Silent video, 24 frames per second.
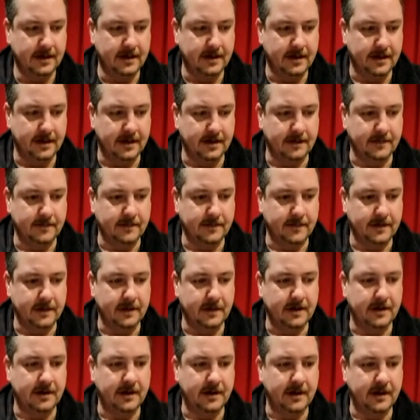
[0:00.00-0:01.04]

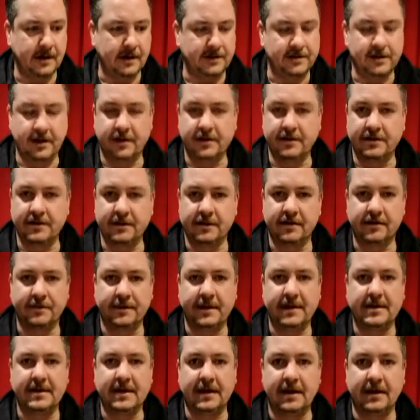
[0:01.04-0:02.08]
I charged it
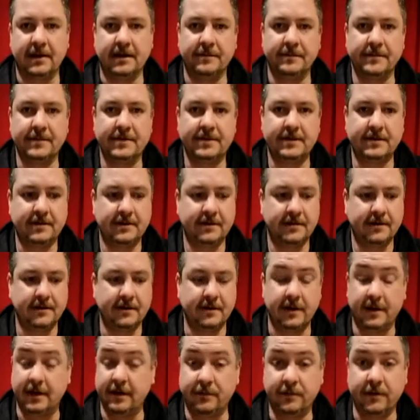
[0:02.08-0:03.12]
3 times
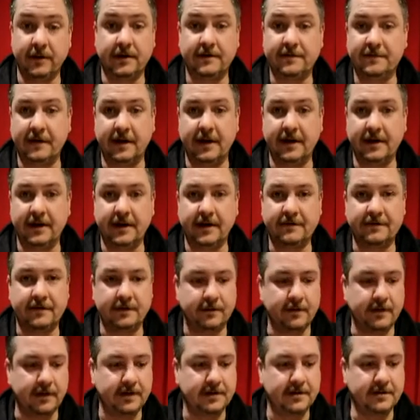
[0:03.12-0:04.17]
and it worked fine
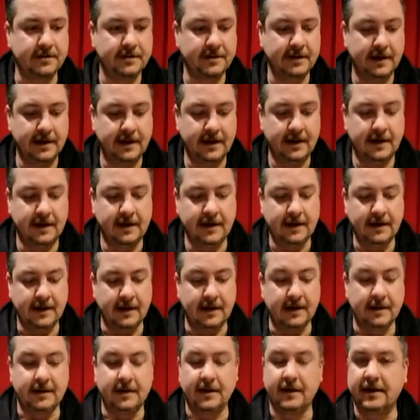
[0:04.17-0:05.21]
afterwards.
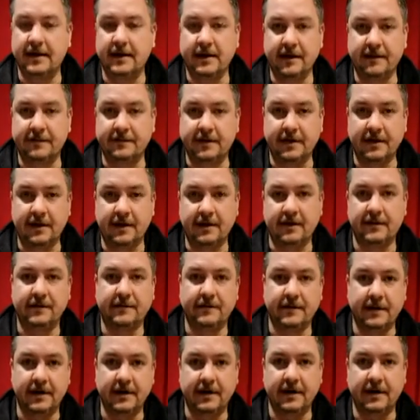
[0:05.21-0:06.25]
And then I left it on
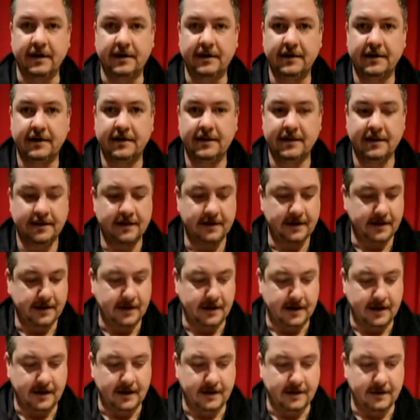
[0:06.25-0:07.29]
overnight.
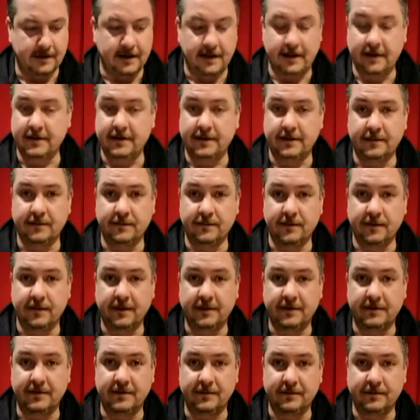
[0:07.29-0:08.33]
And that didn't work
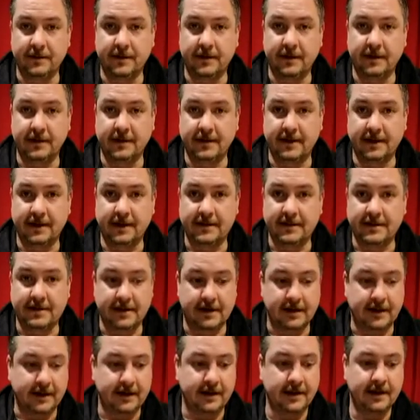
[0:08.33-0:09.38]
too well the next
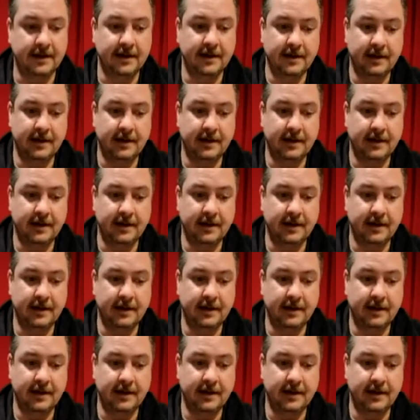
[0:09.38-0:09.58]
day.